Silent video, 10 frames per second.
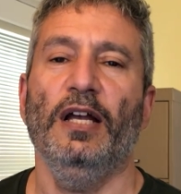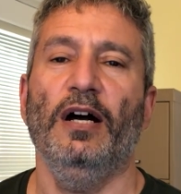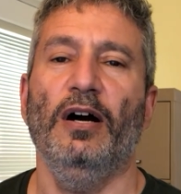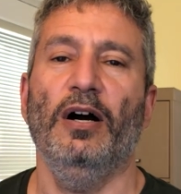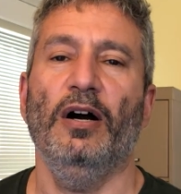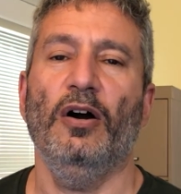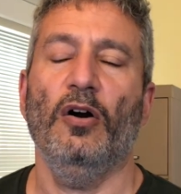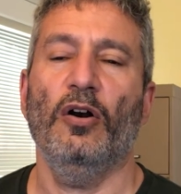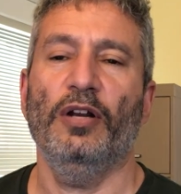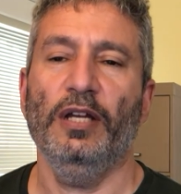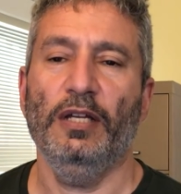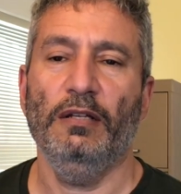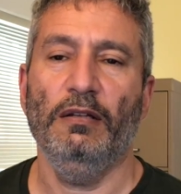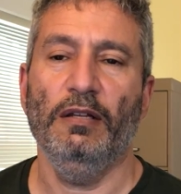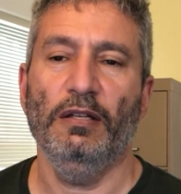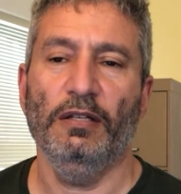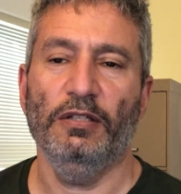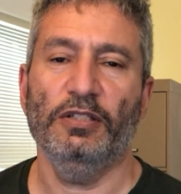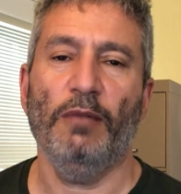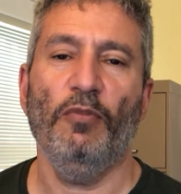are in
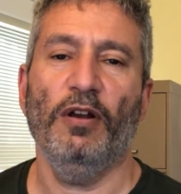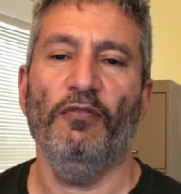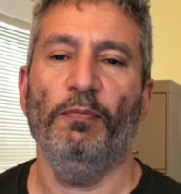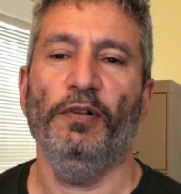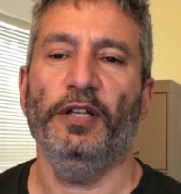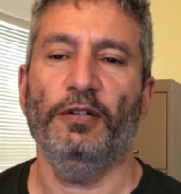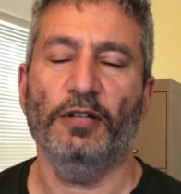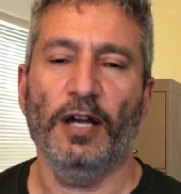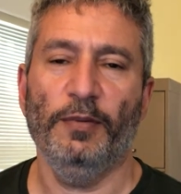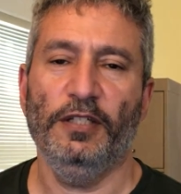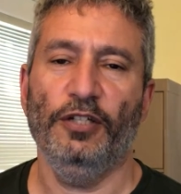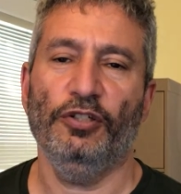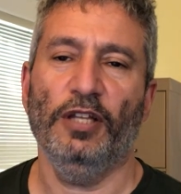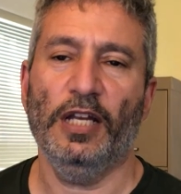somewhat of a political competition.